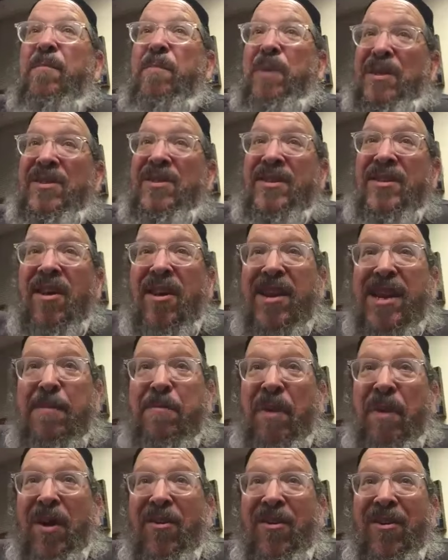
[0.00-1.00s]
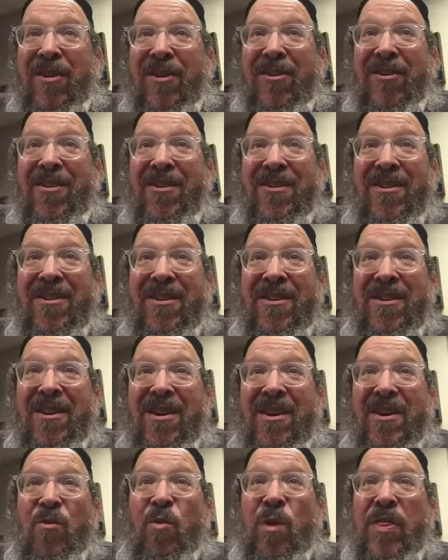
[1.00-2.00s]
up a study partner
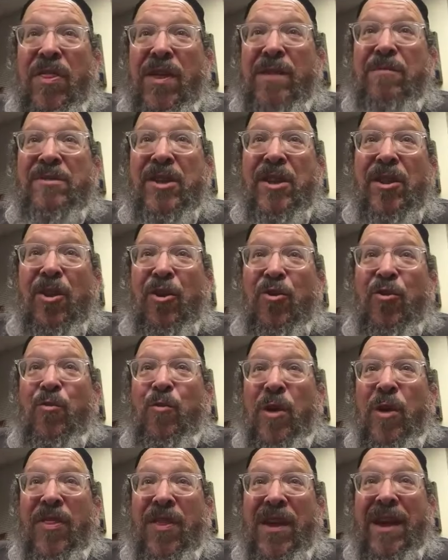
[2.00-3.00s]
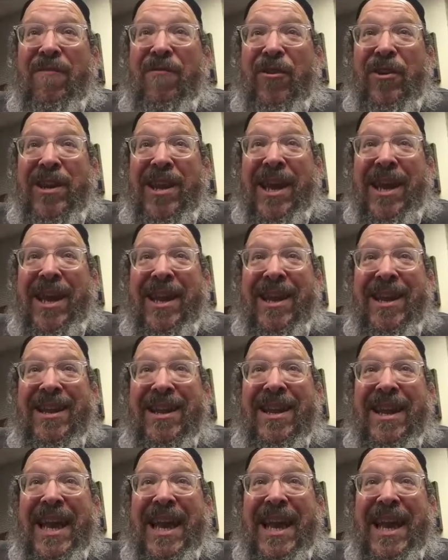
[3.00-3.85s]
with him to learn with every day.